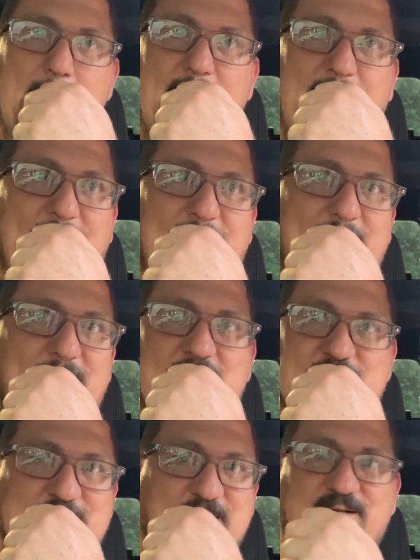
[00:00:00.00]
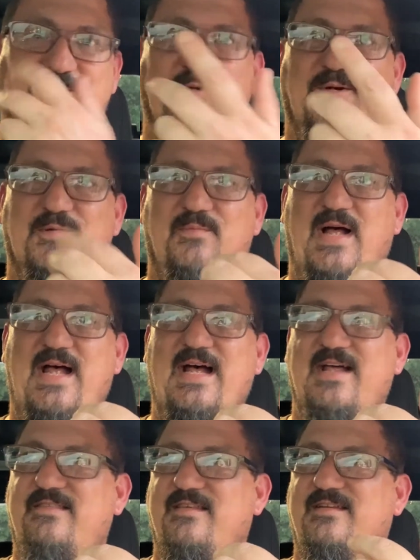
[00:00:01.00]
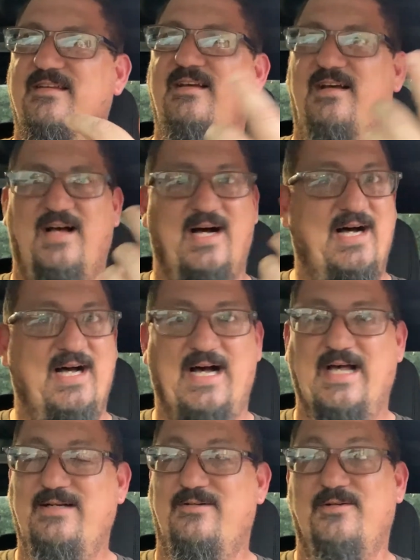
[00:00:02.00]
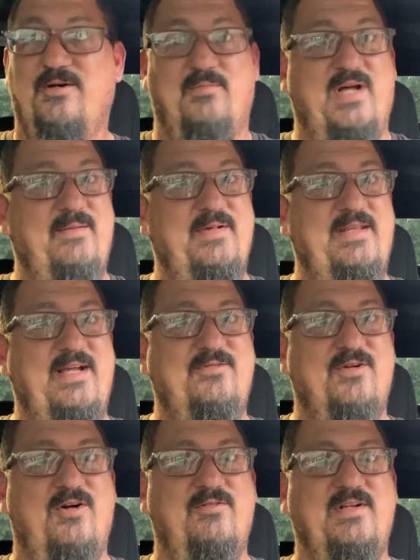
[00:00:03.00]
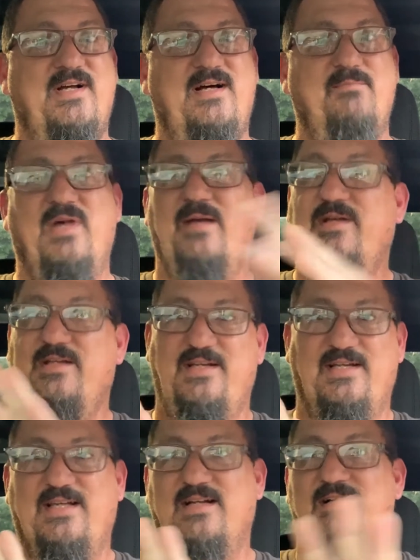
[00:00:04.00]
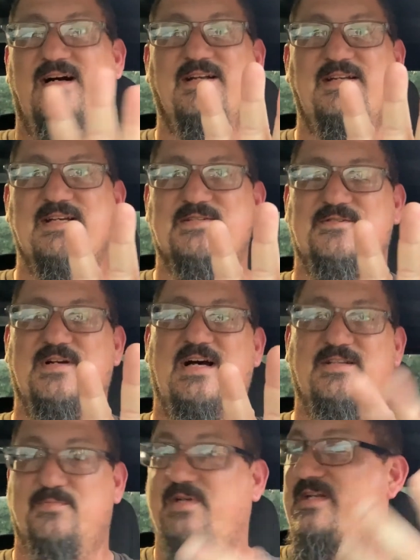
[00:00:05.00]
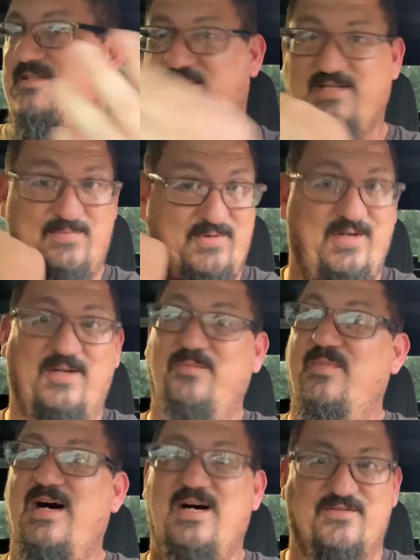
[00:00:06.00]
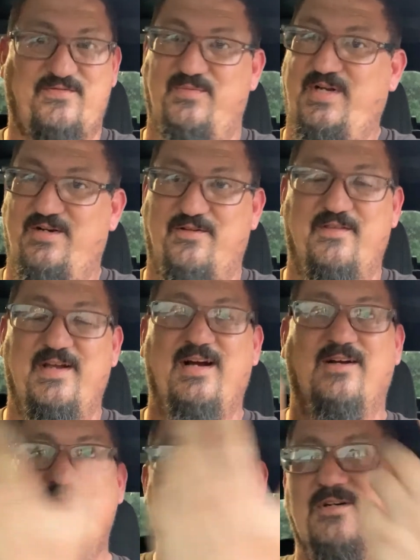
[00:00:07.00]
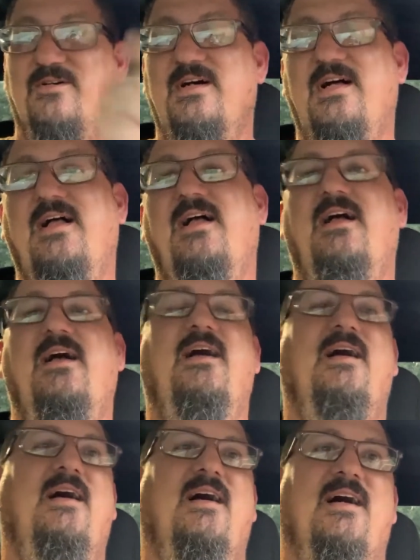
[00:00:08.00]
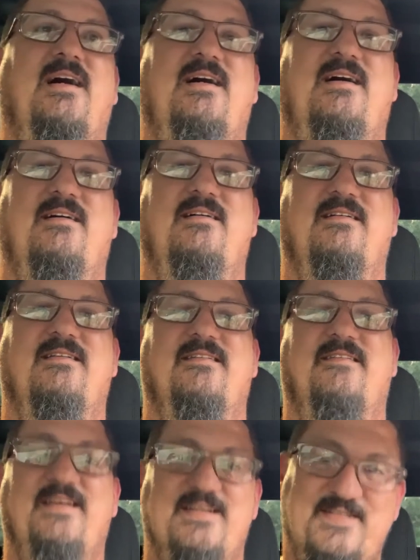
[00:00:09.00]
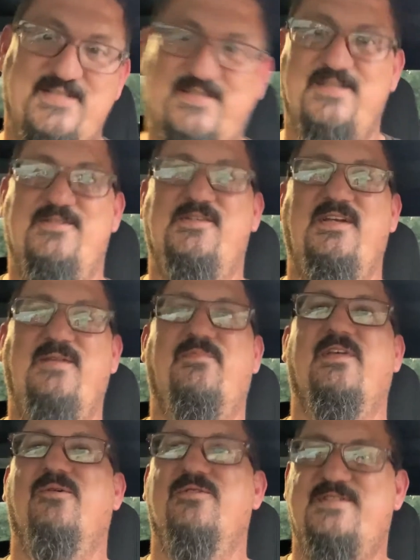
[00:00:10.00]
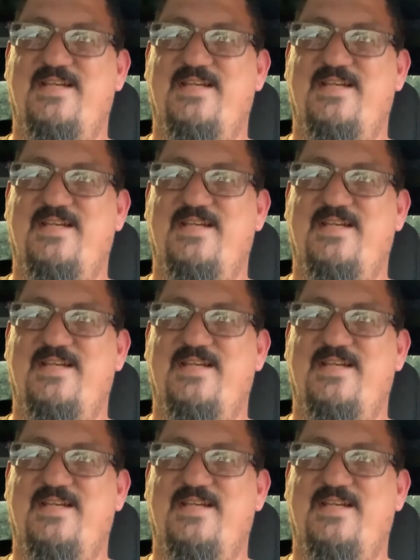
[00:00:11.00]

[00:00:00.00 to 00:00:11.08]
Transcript: And I started doing the math, and I don't know, maybe they drove it up, maybe it did get a lot of test drives, but it's a couple hundred miles from here to there. So this is the Jeep that was